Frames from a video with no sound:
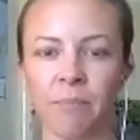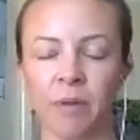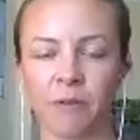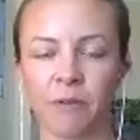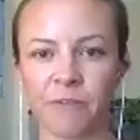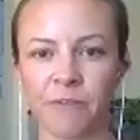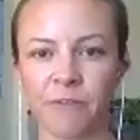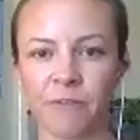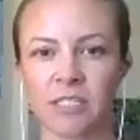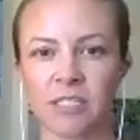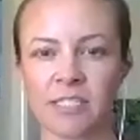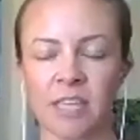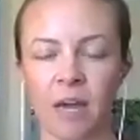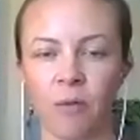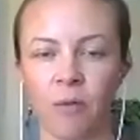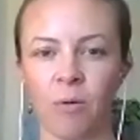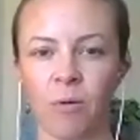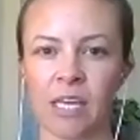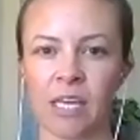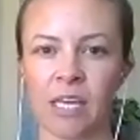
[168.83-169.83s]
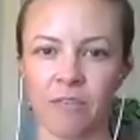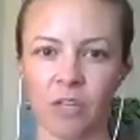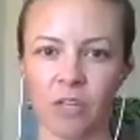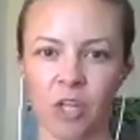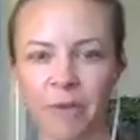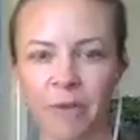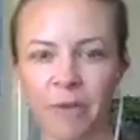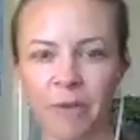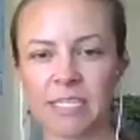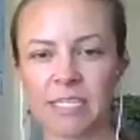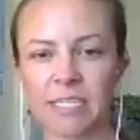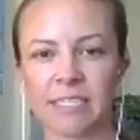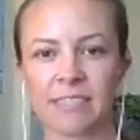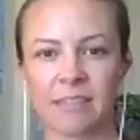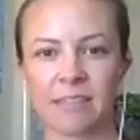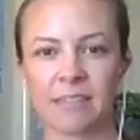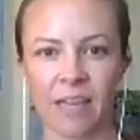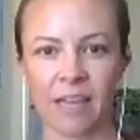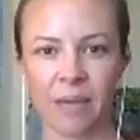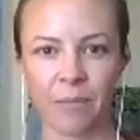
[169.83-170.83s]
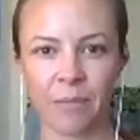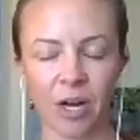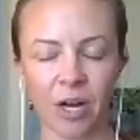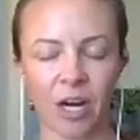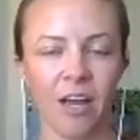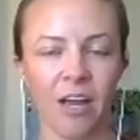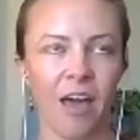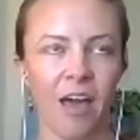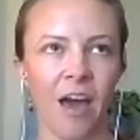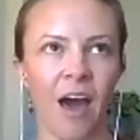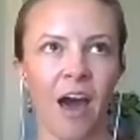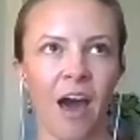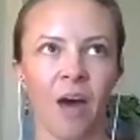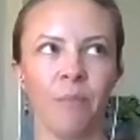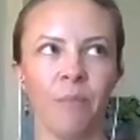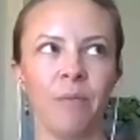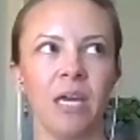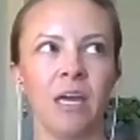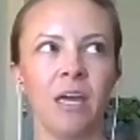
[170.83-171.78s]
but first I want to give a little bit of a disclaimer. Um,